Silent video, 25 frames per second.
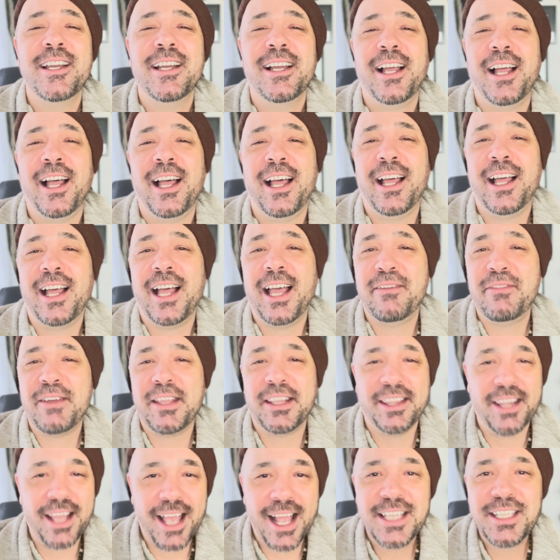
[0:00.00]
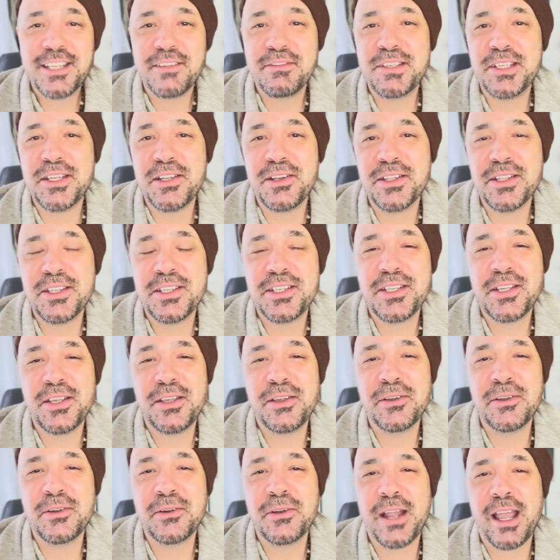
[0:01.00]
I've had lots of students
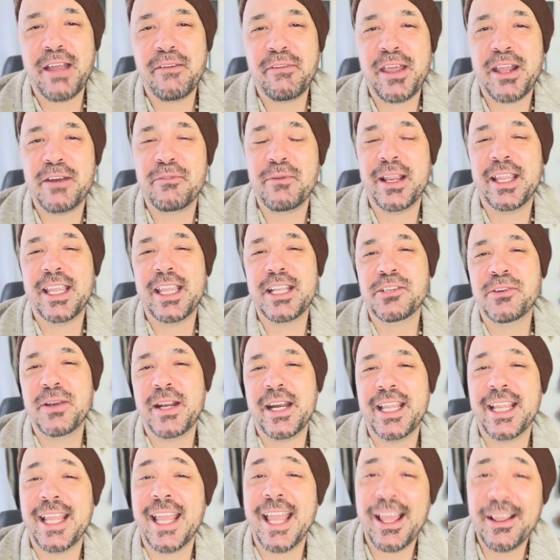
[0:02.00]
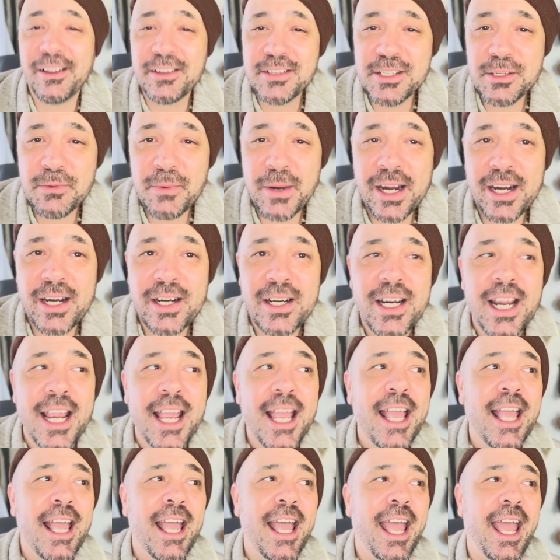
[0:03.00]
who have had Reiki training elsewhere
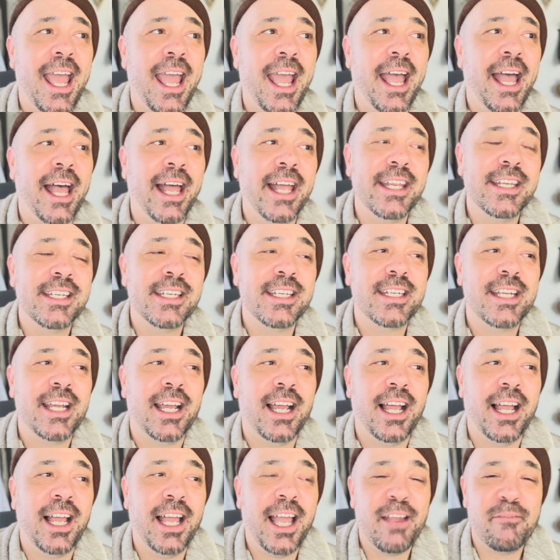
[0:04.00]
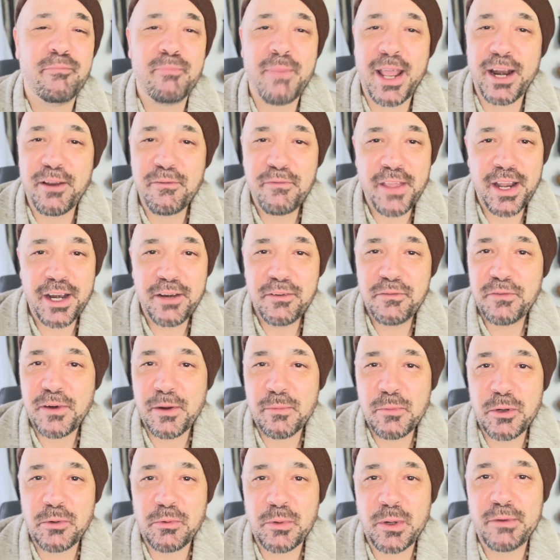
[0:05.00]
and have benefited
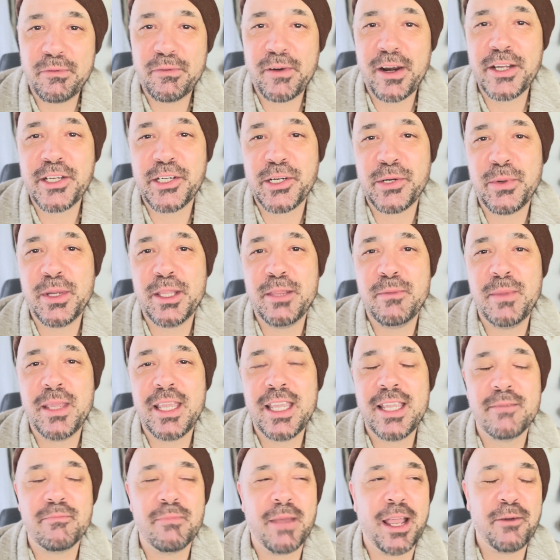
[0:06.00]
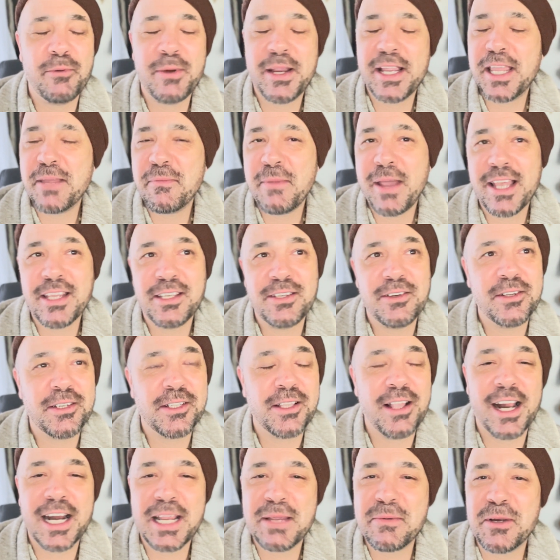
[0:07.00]
from a refresher with me. My Reiki masters,
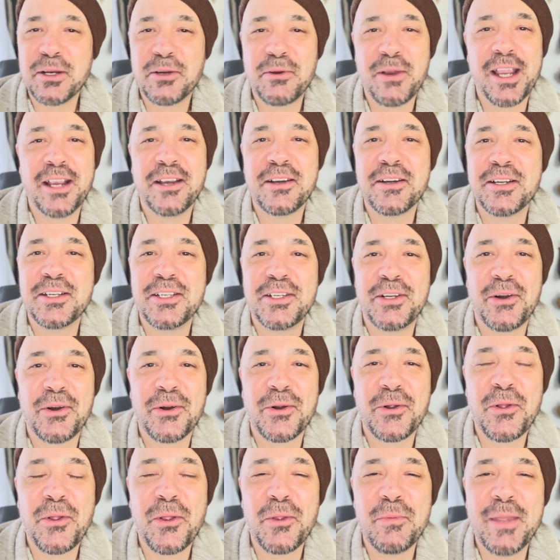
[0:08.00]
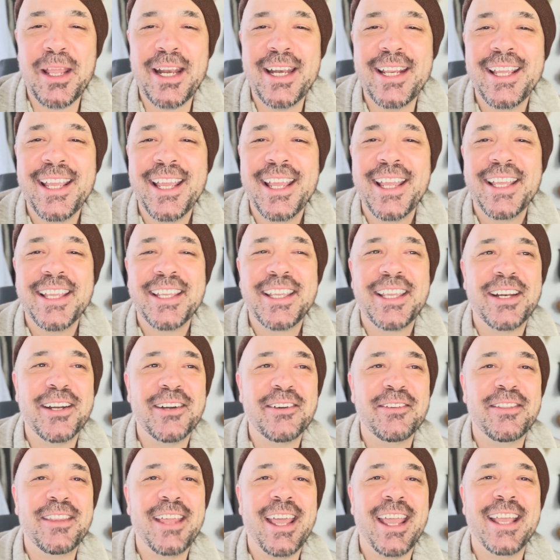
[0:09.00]
Claudia McGregor and Cheryl Coleman,
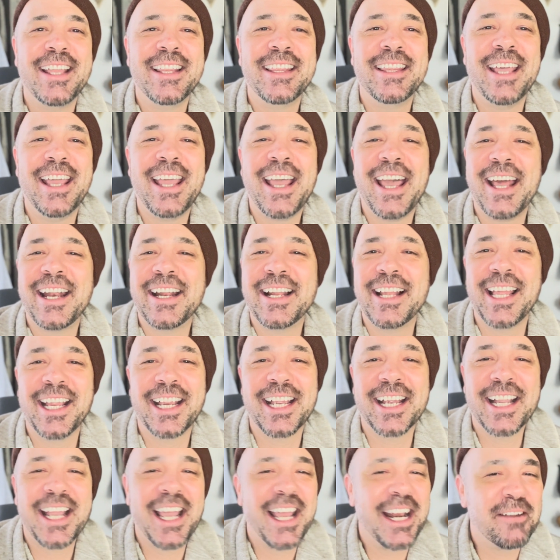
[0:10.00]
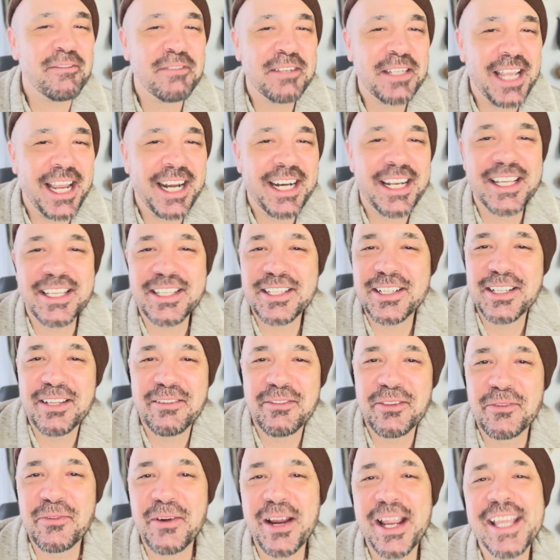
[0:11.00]
they had a kind of side hustle
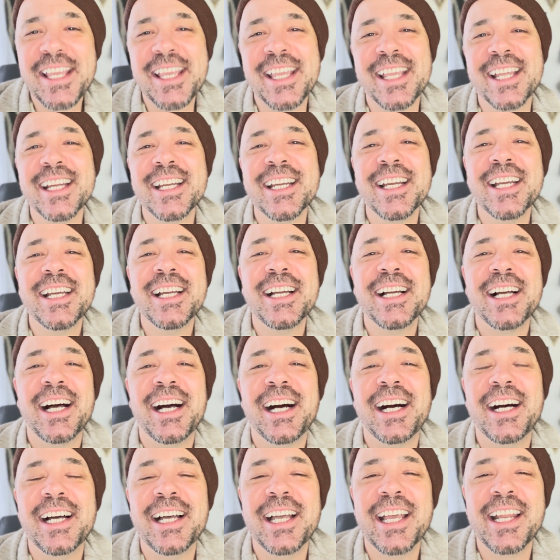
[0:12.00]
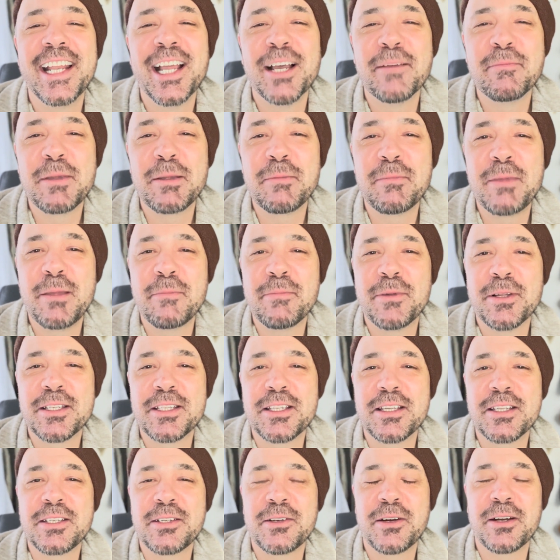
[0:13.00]
of the Reiki and helping people
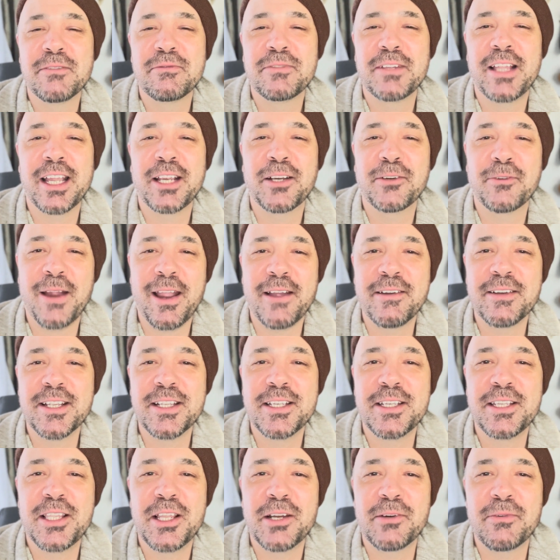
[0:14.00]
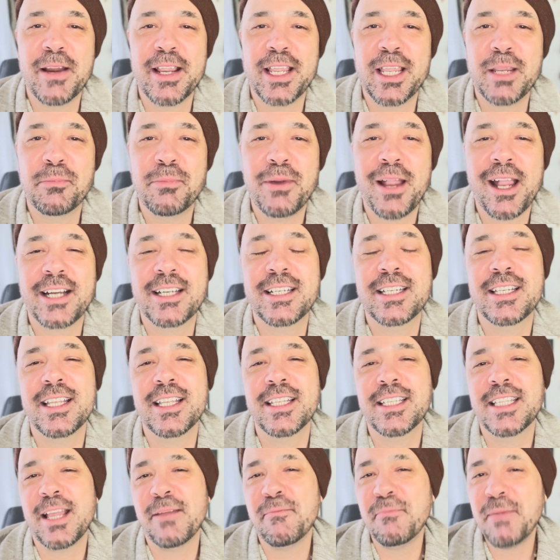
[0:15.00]
to sort of ground into their Reiki
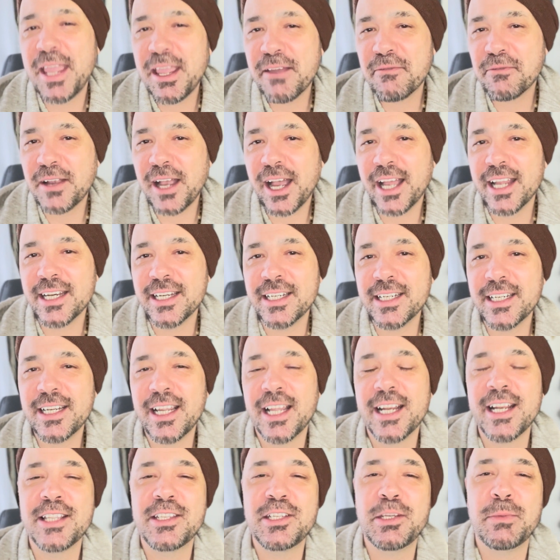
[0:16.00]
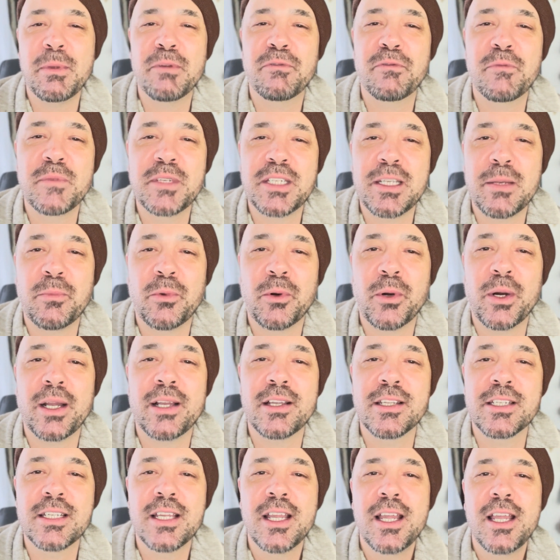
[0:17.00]
practices that may have gotten an attunement from somewhere
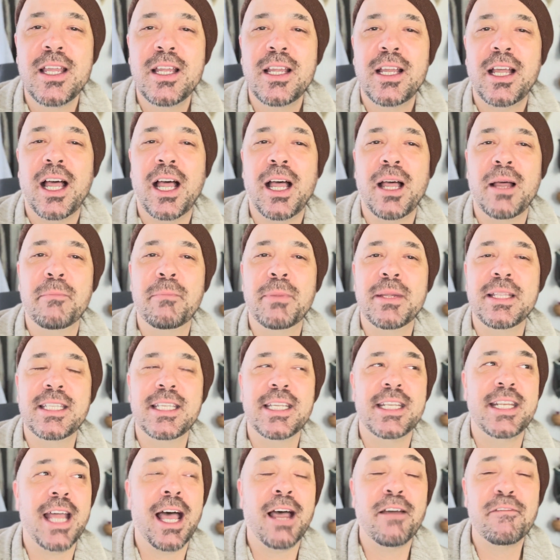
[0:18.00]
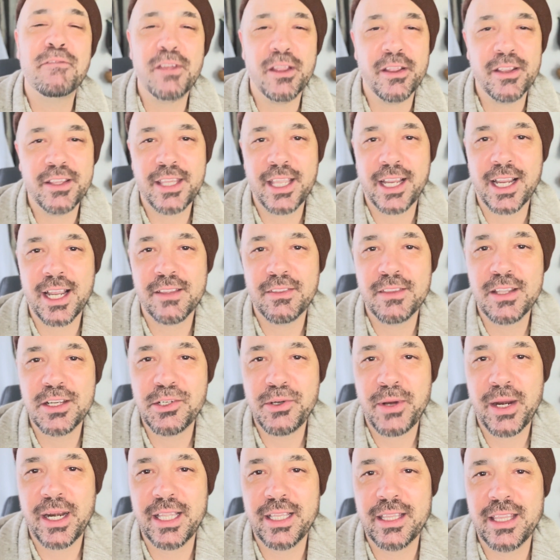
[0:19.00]
else, but did not feel that they got the
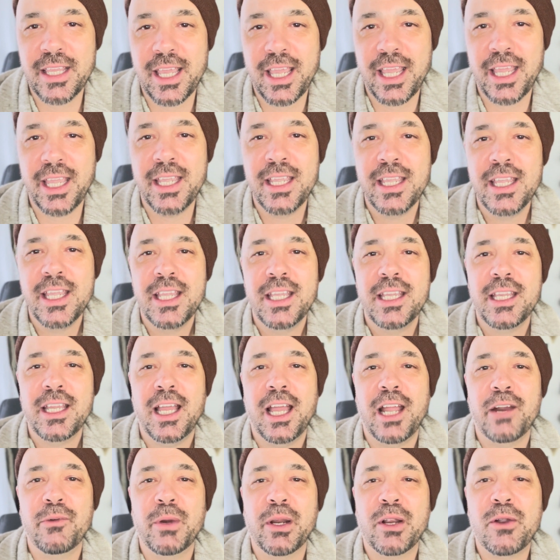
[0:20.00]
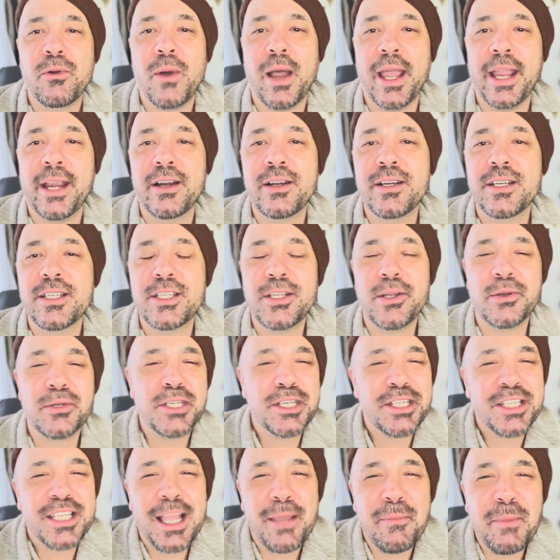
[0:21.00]
training they required. So
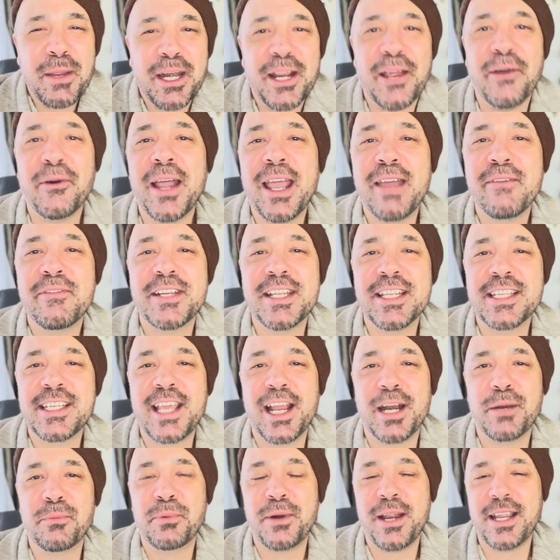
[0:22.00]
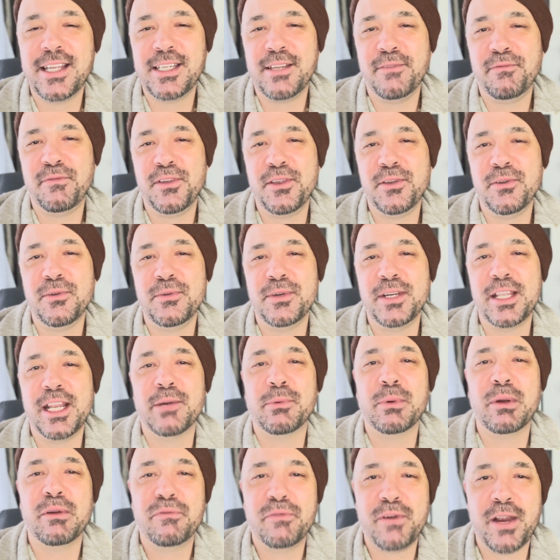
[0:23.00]
just let me know. I have a discounted price if you need a
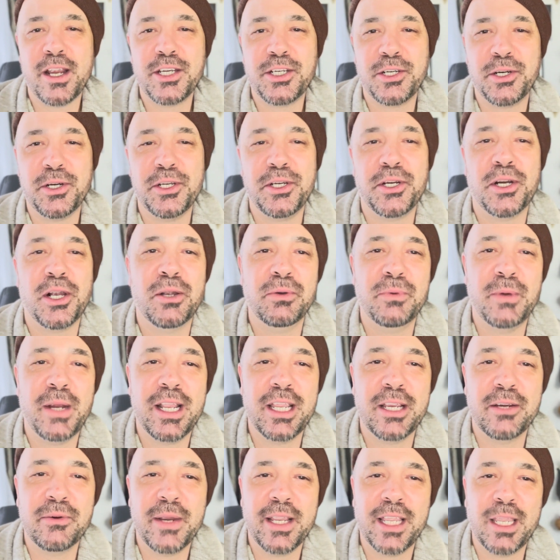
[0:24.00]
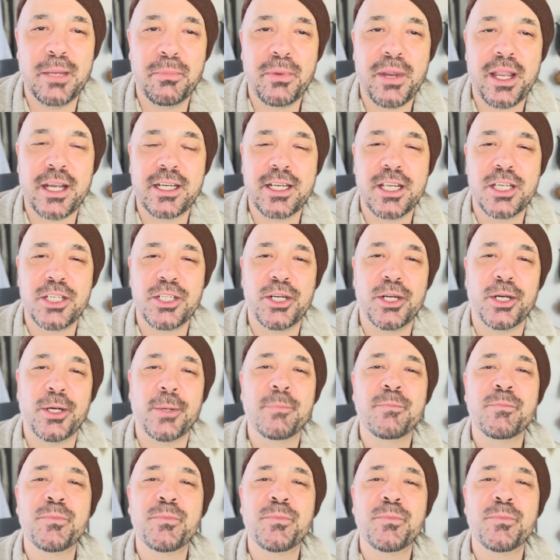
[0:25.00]
refresher and you're already a Reiki practitioner.